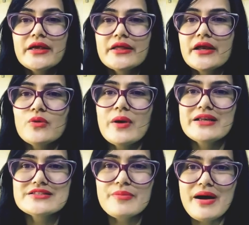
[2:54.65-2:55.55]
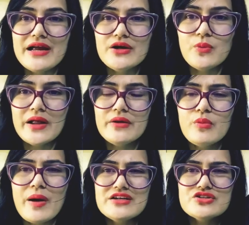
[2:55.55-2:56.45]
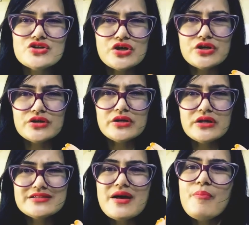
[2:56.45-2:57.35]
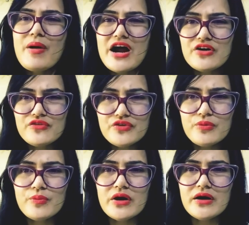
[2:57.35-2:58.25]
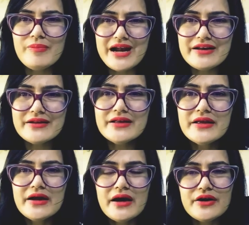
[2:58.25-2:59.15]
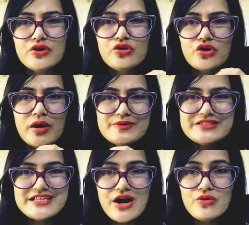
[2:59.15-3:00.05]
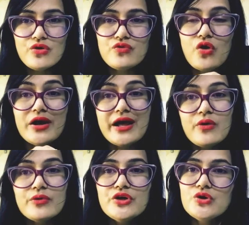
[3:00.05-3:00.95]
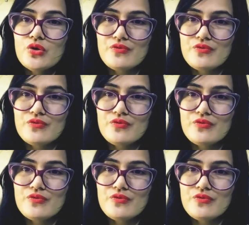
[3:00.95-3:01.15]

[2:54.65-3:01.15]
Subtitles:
Grade 1 is the mild one, when some part of your bladder drops down or fall down into your